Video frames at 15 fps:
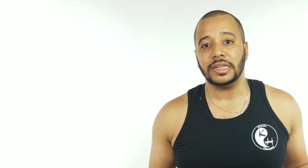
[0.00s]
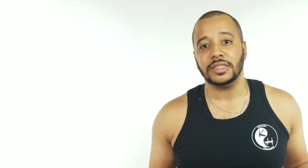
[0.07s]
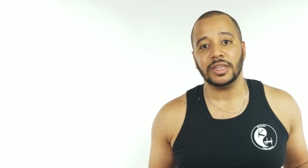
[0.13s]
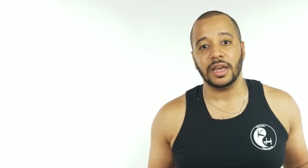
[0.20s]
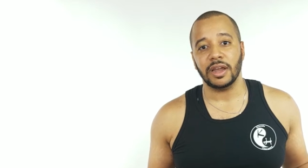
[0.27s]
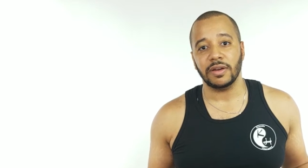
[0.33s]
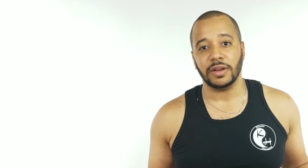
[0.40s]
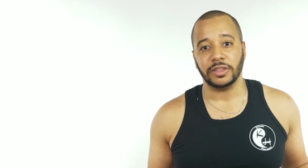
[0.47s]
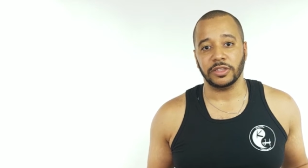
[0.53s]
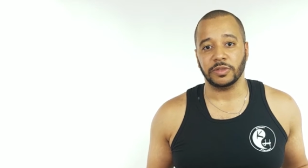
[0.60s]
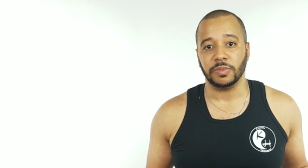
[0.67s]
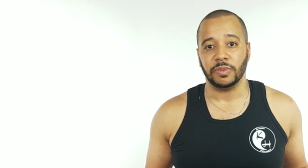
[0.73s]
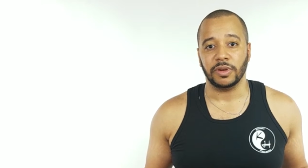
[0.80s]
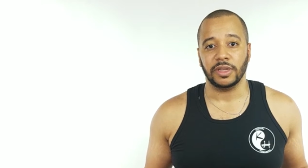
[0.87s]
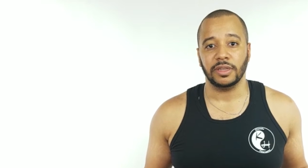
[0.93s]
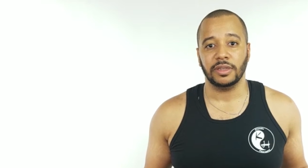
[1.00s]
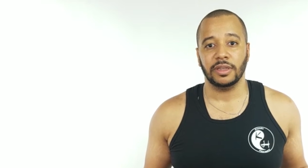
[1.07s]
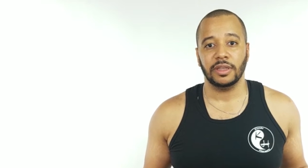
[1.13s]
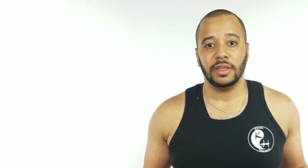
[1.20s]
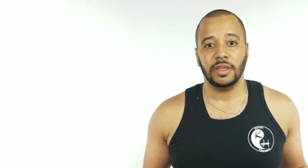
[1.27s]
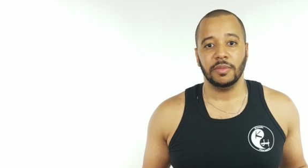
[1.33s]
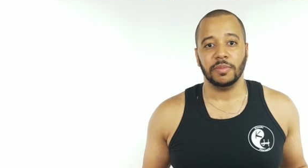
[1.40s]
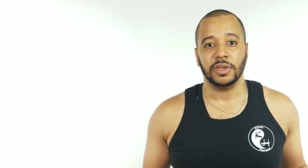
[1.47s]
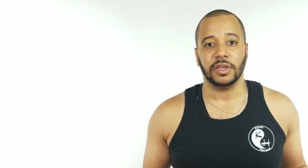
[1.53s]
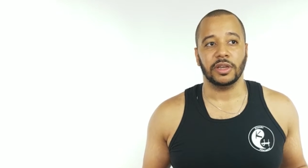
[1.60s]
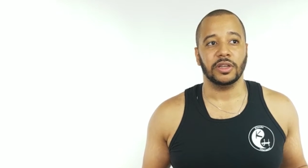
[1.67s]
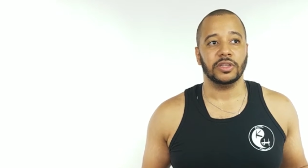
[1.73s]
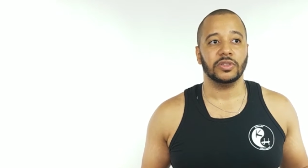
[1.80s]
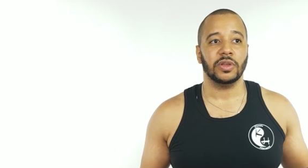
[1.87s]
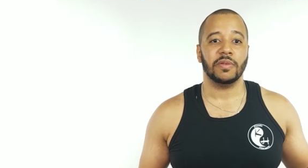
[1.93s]
desire at this point,
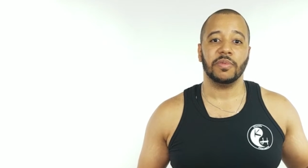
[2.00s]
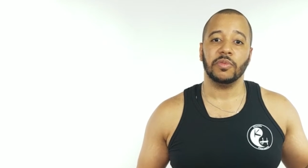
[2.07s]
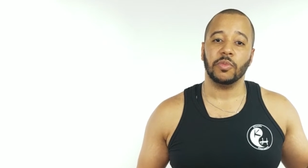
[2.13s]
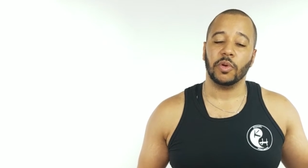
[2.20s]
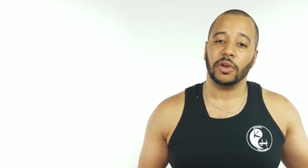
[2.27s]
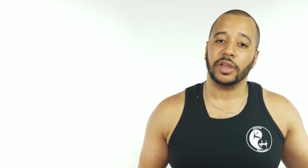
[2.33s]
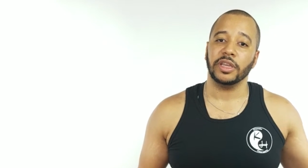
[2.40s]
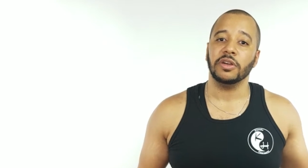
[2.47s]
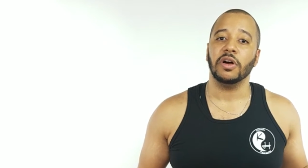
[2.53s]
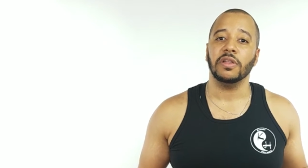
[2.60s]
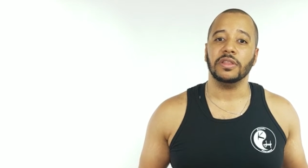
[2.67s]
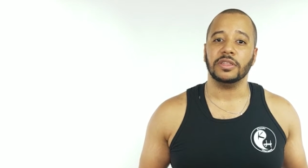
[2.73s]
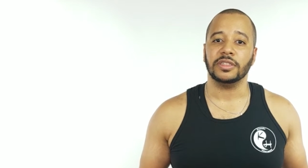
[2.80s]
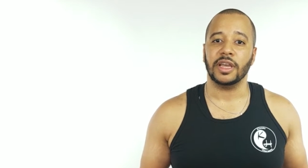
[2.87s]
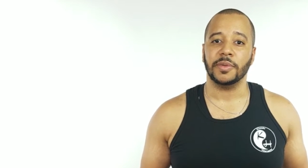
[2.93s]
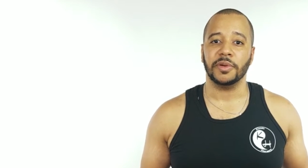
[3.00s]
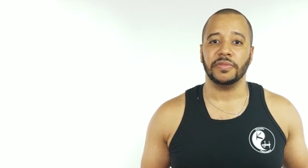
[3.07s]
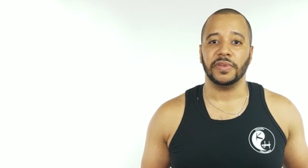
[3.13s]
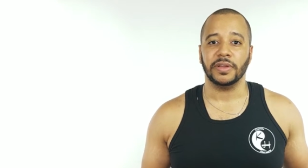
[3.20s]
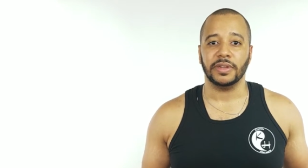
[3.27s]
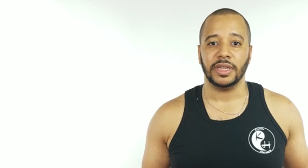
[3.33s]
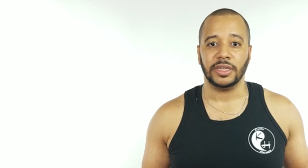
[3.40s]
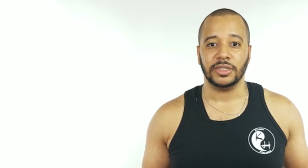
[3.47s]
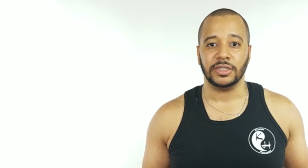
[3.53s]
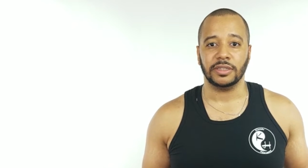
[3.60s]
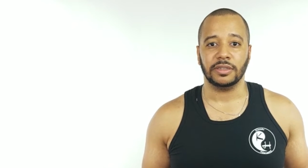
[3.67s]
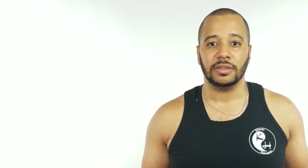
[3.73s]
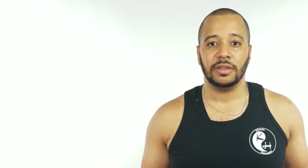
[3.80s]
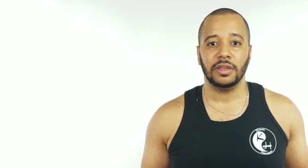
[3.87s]
because I've been working all this time on foundation.